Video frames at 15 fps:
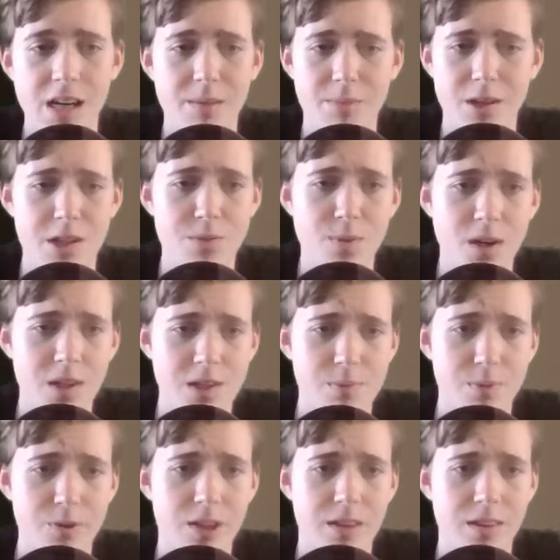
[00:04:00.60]
but it's
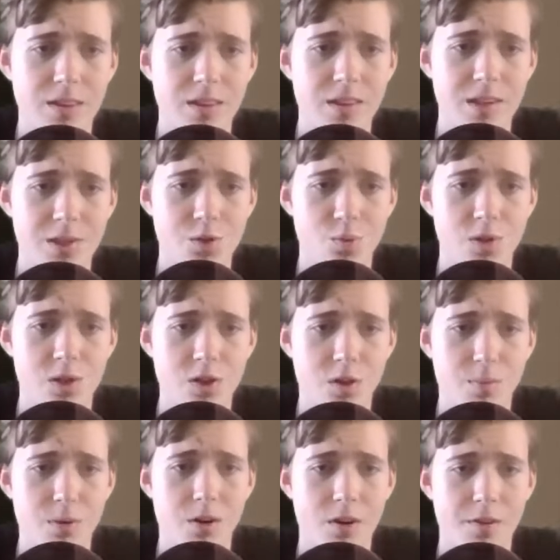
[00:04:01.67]
possible that this was all
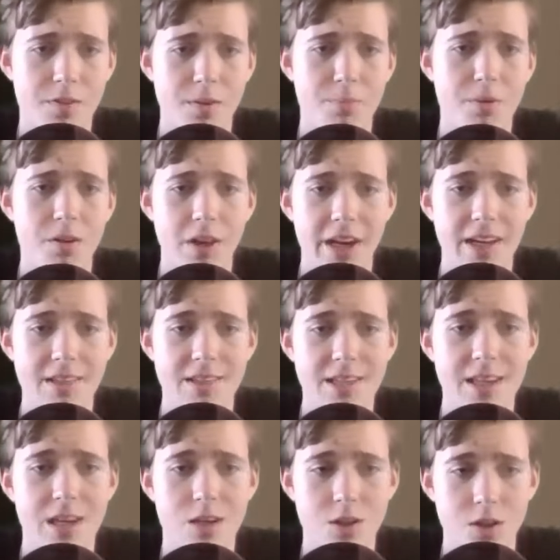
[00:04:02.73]
part of the plan to
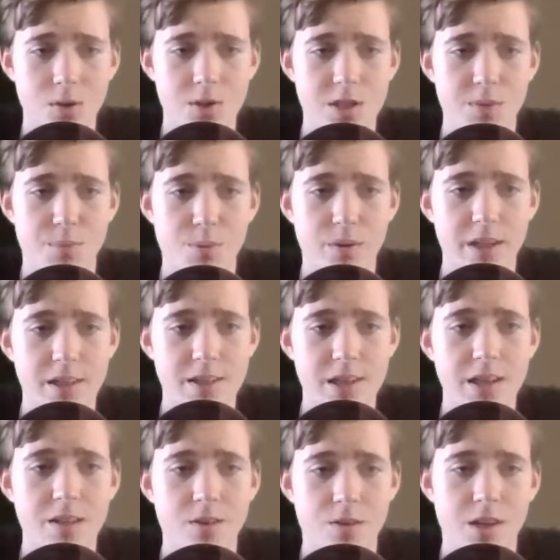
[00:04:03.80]
get close to Breen
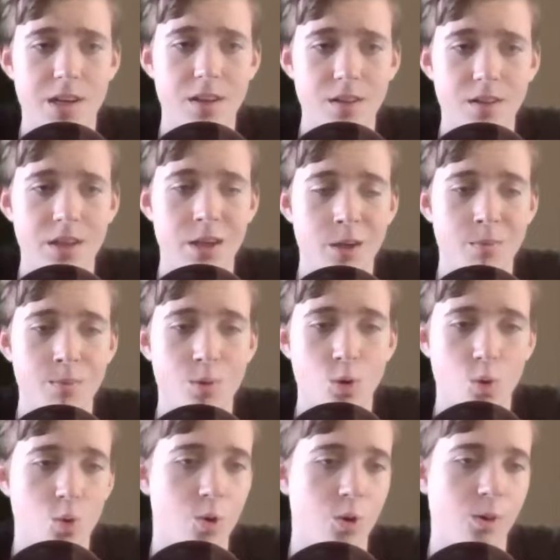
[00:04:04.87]
to either kill him
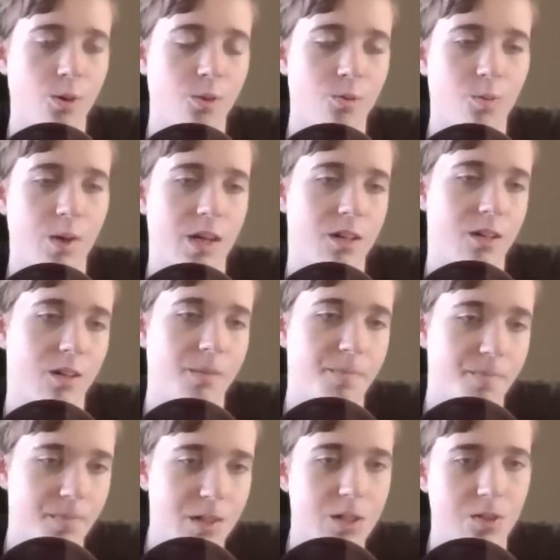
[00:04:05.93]
or, well,
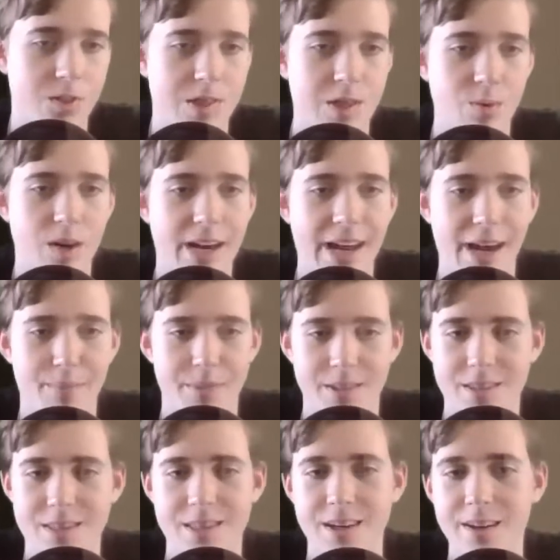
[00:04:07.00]
you'll see what
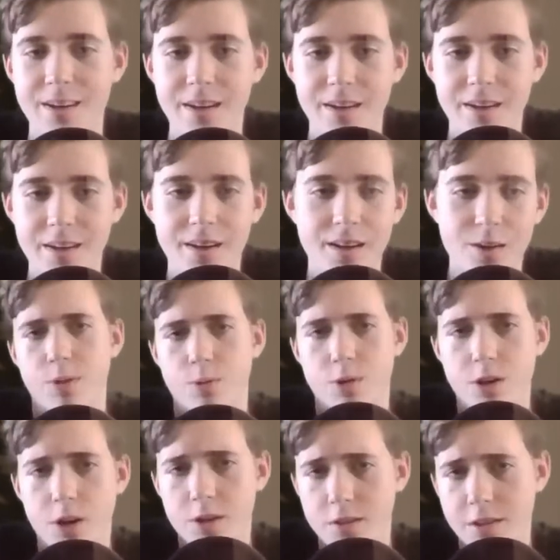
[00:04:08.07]
happens.
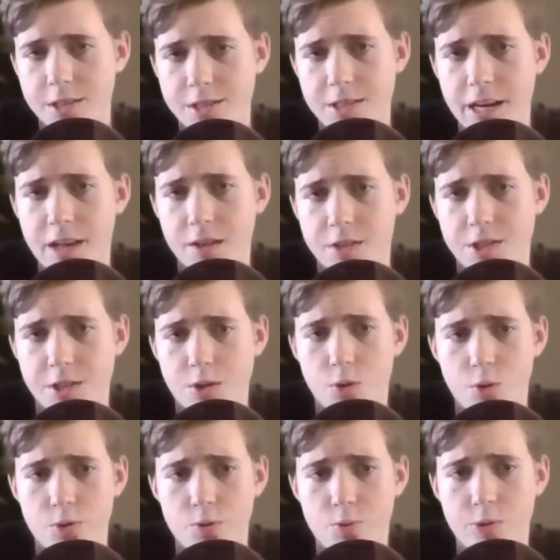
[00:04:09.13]
Regardless, Alex and
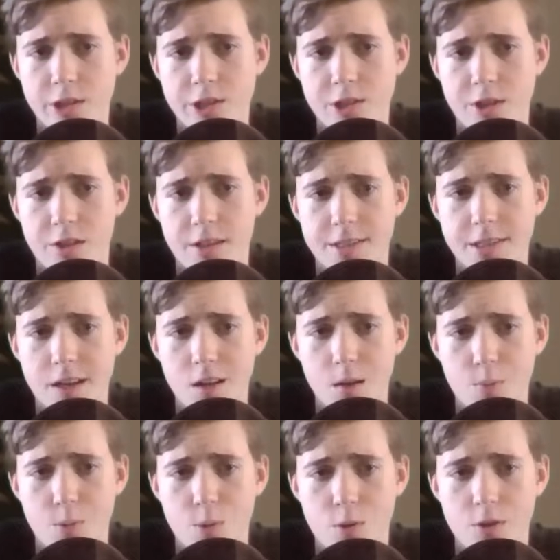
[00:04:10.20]
Gordon restart the
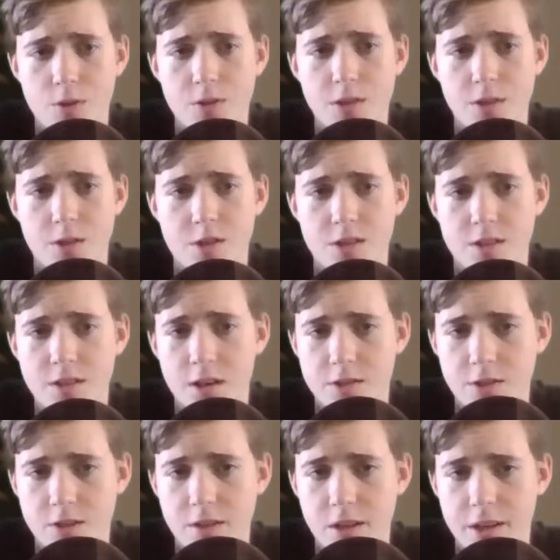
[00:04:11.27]
teleporter to
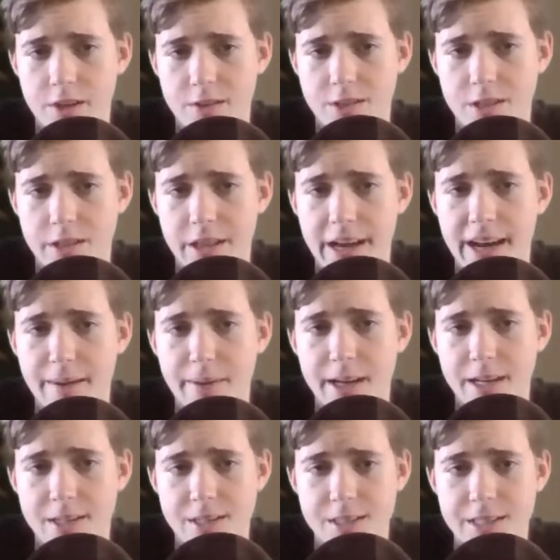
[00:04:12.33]
Dr. Kleiner's lab
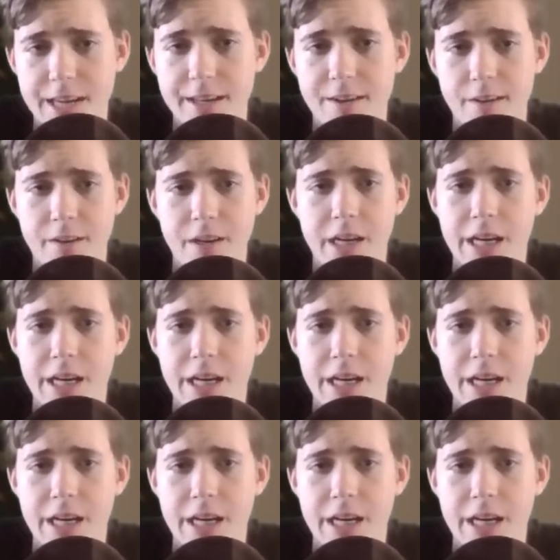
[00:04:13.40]
as intended.